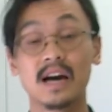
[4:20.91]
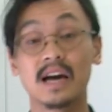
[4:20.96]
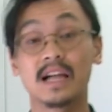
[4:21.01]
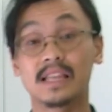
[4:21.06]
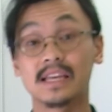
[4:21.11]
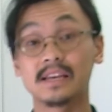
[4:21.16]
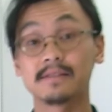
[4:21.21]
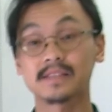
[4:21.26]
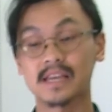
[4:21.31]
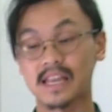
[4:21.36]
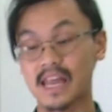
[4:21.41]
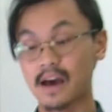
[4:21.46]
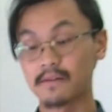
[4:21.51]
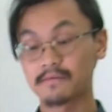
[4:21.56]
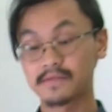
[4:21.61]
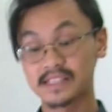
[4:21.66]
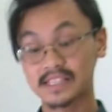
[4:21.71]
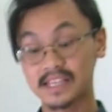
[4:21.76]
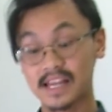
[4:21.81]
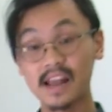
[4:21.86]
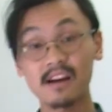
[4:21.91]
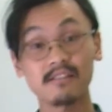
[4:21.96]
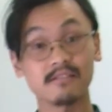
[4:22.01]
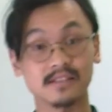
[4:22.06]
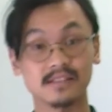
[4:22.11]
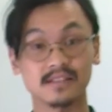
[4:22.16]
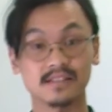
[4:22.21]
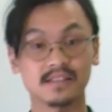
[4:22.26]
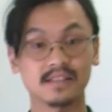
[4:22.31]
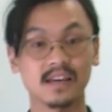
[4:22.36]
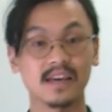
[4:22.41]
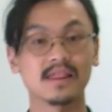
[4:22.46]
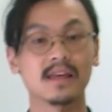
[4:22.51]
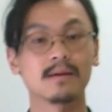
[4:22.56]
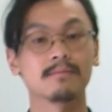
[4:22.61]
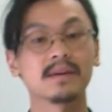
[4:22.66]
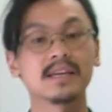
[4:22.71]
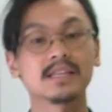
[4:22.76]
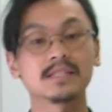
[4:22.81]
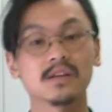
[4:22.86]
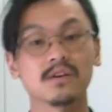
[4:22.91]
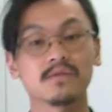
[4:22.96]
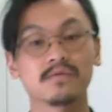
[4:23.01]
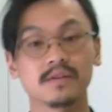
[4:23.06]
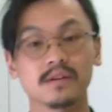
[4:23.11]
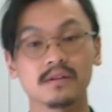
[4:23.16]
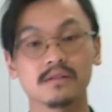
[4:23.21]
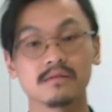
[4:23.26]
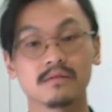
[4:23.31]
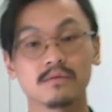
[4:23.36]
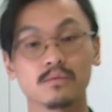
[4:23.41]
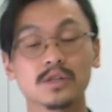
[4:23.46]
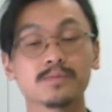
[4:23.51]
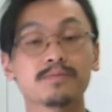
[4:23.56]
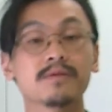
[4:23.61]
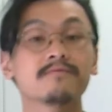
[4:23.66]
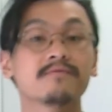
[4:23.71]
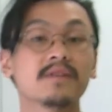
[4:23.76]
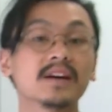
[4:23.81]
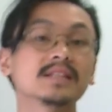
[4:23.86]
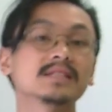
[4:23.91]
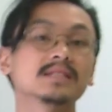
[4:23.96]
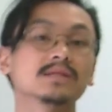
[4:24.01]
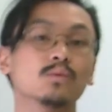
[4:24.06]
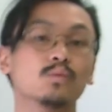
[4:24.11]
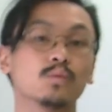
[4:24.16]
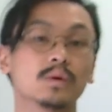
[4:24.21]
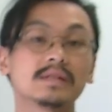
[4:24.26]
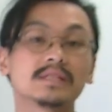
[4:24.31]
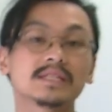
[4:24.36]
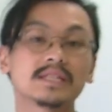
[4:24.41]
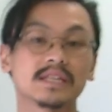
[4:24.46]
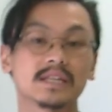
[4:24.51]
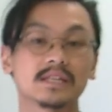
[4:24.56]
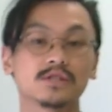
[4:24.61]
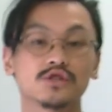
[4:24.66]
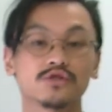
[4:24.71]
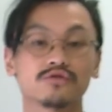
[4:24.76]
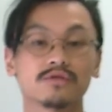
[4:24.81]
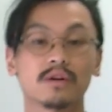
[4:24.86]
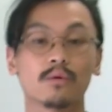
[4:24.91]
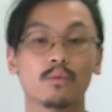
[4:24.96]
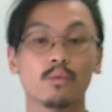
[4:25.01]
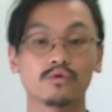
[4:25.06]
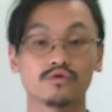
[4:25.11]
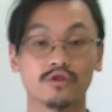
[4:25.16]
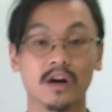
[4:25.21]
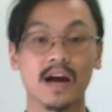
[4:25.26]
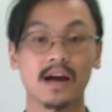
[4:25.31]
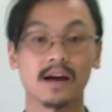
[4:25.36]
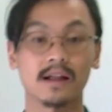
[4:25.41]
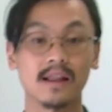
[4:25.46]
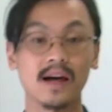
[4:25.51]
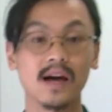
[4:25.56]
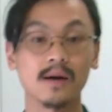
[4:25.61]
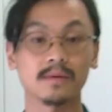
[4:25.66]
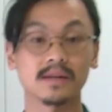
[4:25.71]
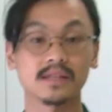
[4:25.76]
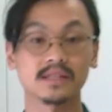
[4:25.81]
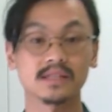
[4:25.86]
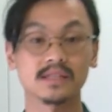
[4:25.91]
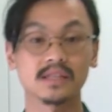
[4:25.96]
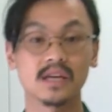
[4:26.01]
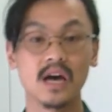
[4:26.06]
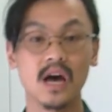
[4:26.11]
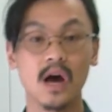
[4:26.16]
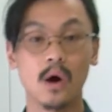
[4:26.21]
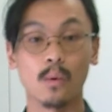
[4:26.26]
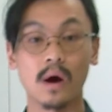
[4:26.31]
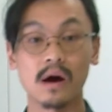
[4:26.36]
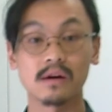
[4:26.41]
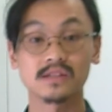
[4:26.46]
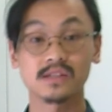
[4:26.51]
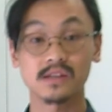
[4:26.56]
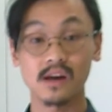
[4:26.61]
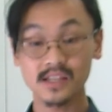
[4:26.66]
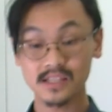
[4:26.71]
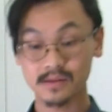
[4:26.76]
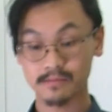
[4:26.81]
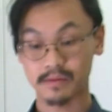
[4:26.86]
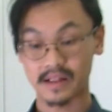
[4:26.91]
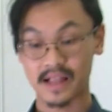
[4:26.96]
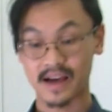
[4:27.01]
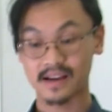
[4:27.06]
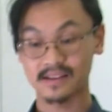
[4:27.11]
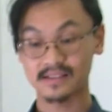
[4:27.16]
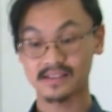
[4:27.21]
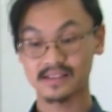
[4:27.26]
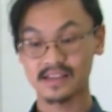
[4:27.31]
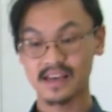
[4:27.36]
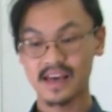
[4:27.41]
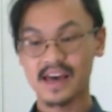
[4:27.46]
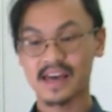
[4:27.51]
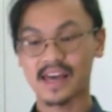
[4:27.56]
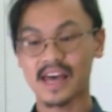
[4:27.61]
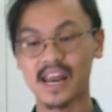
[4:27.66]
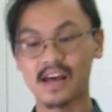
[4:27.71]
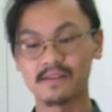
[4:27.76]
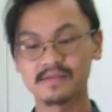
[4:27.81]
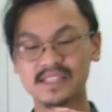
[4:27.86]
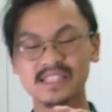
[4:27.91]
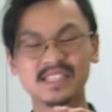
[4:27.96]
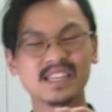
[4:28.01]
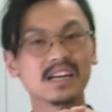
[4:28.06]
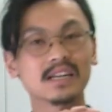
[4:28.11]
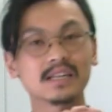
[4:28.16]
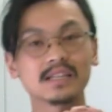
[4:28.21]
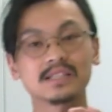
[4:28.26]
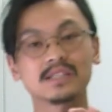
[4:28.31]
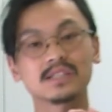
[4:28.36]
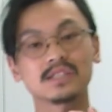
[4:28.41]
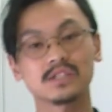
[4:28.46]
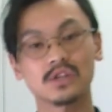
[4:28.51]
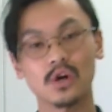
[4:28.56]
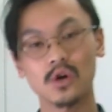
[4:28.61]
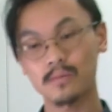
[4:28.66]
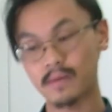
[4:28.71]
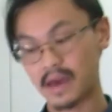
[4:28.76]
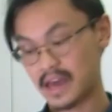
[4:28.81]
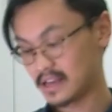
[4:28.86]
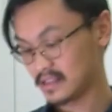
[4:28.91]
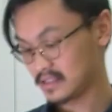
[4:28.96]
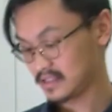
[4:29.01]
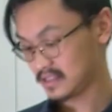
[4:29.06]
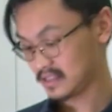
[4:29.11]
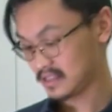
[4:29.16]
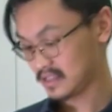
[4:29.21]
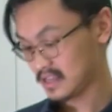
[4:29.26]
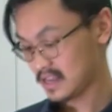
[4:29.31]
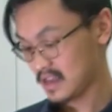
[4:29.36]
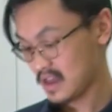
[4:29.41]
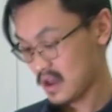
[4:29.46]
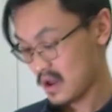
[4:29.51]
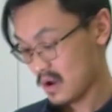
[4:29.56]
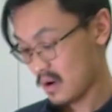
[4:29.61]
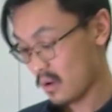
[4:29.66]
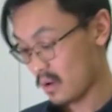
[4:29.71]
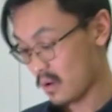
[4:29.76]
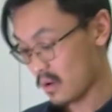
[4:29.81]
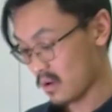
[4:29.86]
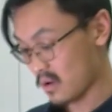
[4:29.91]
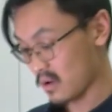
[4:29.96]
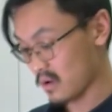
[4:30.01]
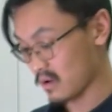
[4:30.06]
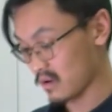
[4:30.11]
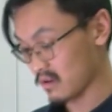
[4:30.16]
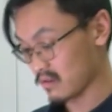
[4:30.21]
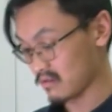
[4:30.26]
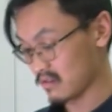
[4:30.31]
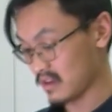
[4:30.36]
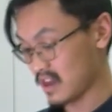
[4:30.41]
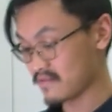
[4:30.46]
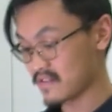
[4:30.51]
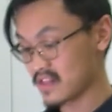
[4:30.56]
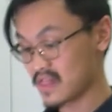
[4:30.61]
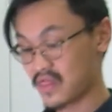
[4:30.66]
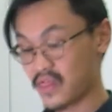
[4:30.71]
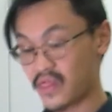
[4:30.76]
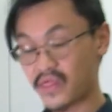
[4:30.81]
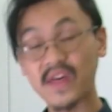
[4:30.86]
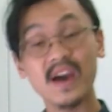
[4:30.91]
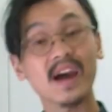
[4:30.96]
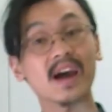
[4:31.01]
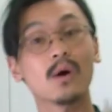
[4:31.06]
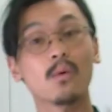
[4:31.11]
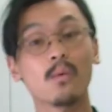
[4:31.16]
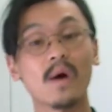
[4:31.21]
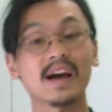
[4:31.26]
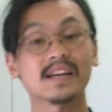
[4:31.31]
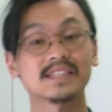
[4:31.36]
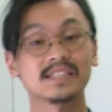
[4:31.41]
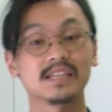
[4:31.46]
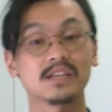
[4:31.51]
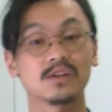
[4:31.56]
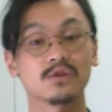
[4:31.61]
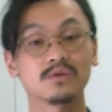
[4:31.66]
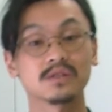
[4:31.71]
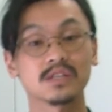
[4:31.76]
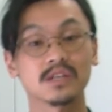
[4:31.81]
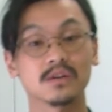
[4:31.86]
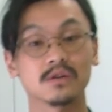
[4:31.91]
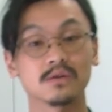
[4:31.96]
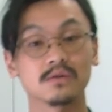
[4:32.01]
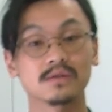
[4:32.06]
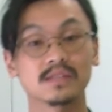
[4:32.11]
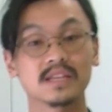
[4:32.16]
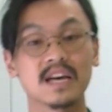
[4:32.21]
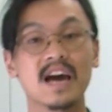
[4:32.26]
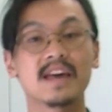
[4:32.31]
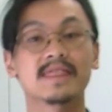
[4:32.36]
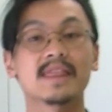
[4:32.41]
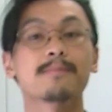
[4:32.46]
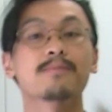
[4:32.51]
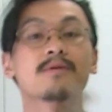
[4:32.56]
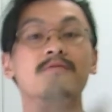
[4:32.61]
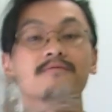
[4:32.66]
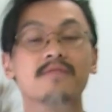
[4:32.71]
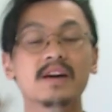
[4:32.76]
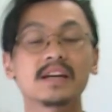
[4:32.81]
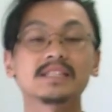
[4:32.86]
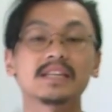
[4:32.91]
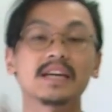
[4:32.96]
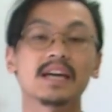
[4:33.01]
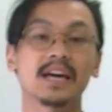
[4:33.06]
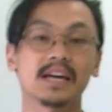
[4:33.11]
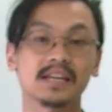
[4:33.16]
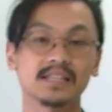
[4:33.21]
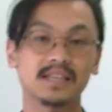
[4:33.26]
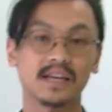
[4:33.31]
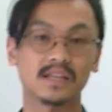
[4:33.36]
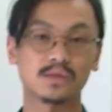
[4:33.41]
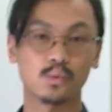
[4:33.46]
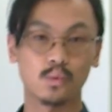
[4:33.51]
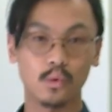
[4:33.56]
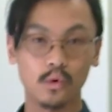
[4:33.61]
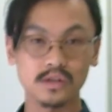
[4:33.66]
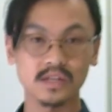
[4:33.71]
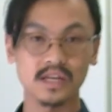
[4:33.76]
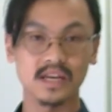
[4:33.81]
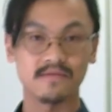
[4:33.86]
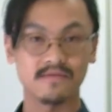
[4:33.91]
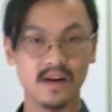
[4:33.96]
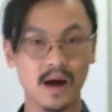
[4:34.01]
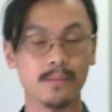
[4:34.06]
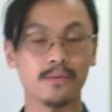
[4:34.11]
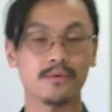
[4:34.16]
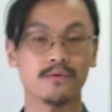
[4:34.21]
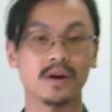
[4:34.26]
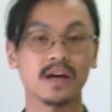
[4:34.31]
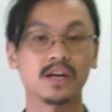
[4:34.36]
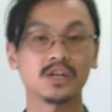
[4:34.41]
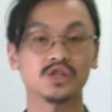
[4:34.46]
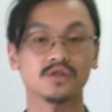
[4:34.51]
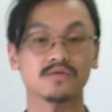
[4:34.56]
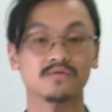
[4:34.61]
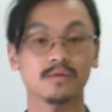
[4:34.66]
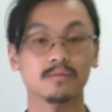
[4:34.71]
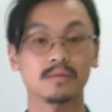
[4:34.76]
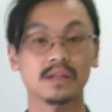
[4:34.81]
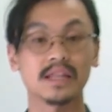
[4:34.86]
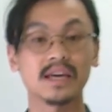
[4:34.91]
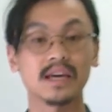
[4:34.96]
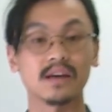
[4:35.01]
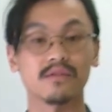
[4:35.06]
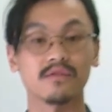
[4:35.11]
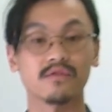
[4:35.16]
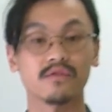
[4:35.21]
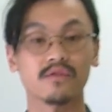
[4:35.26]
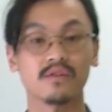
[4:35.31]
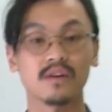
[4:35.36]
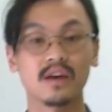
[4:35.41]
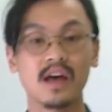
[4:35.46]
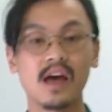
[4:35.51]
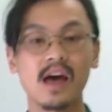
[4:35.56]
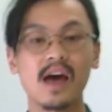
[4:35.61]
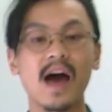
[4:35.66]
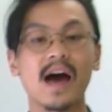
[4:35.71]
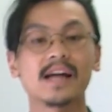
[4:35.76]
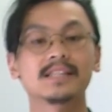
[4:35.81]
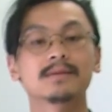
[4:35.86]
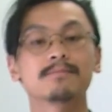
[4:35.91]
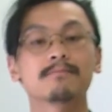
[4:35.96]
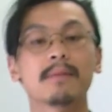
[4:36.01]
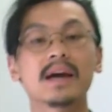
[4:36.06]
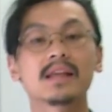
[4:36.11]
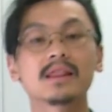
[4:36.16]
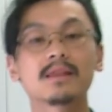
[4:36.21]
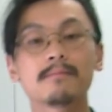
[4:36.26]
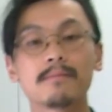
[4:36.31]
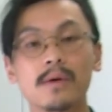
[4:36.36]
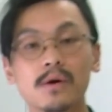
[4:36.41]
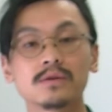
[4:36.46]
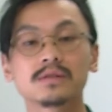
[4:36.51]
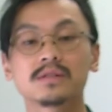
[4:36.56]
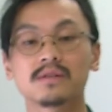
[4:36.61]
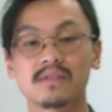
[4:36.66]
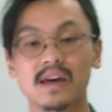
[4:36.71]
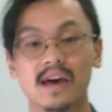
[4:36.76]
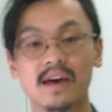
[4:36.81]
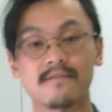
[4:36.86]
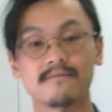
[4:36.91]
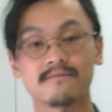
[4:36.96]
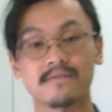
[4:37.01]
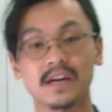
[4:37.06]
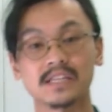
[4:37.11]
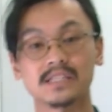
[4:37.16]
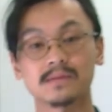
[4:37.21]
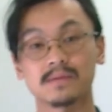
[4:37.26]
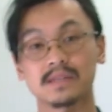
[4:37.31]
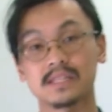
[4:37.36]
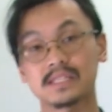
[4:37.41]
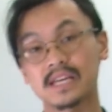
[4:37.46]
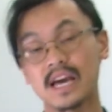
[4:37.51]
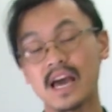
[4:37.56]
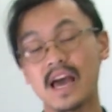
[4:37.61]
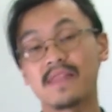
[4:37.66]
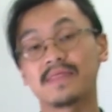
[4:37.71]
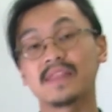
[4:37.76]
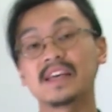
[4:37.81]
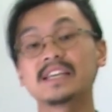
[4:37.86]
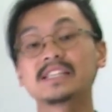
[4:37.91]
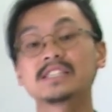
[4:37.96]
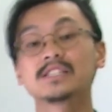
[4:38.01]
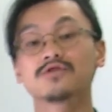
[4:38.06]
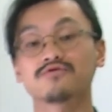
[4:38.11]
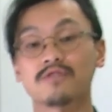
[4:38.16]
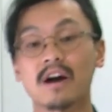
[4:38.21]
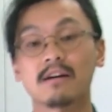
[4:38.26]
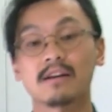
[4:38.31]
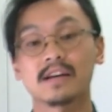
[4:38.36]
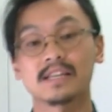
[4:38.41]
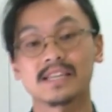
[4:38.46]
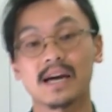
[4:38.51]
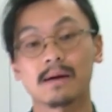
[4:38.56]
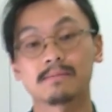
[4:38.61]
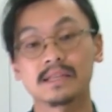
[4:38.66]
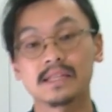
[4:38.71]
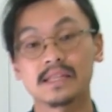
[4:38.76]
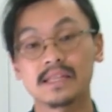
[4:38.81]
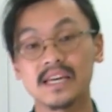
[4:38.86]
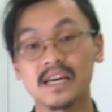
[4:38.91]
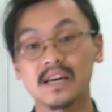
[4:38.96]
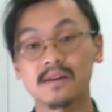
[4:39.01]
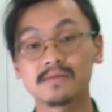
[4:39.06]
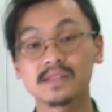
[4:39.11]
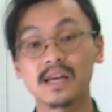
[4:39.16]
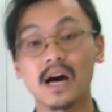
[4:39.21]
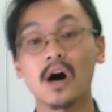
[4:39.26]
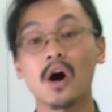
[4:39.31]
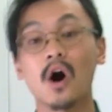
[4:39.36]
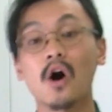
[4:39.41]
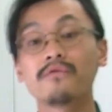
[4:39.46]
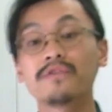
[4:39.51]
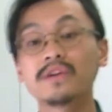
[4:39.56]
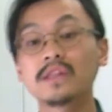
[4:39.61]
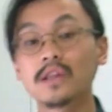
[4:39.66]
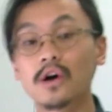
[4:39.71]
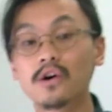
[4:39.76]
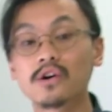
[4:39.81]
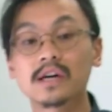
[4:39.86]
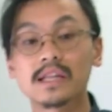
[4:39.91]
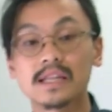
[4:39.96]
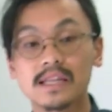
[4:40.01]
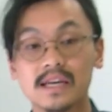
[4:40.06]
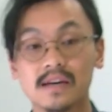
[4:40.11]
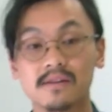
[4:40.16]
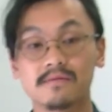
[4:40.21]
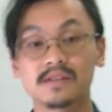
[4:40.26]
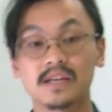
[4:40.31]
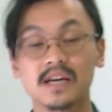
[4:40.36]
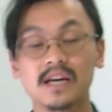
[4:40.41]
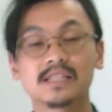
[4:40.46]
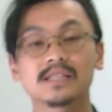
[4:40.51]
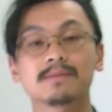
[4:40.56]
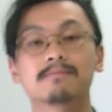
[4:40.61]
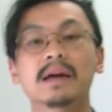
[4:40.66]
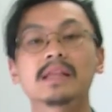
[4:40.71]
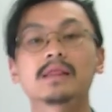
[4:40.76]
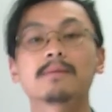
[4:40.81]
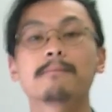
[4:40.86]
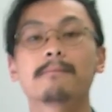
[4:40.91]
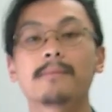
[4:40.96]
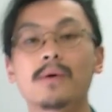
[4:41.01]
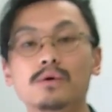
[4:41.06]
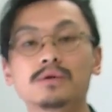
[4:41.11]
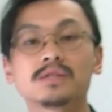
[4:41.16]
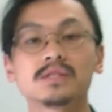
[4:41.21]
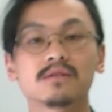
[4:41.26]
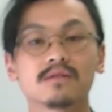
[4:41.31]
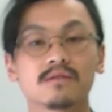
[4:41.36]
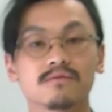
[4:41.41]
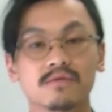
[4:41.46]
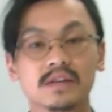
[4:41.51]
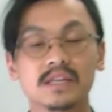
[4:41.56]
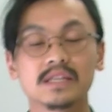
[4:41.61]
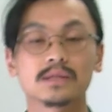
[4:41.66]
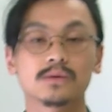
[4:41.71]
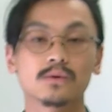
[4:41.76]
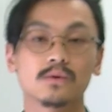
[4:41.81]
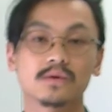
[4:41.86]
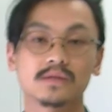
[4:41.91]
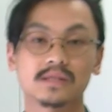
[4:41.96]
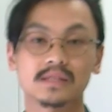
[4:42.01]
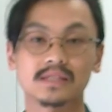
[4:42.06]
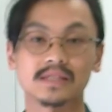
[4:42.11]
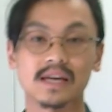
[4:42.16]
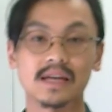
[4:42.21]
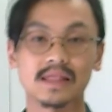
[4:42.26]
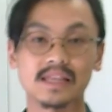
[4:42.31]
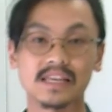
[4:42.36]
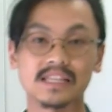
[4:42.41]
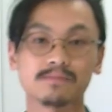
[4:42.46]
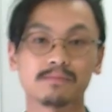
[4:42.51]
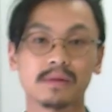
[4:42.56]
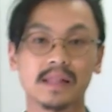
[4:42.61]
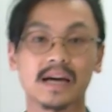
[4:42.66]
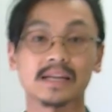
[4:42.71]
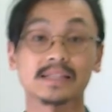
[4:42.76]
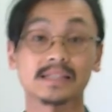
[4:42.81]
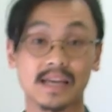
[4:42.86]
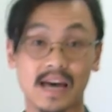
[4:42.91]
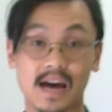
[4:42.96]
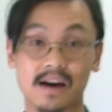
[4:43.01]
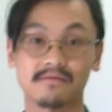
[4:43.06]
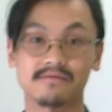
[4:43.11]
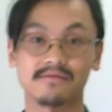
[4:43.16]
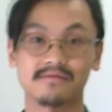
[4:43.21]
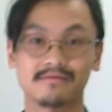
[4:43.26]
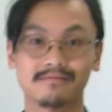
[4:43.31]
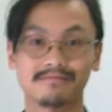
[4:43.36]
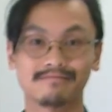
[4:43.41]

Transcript: Leaves can have sclerids in their mesophyll, which prevents the wilting during dry climates, while certain plants can have sunken stomates or even thick waxy cuticles that prevent excess water evaporation from the leaf. And to make the most of their investment, these drought-adapted leaves are often longer lived to make the most of the resources that these plants have.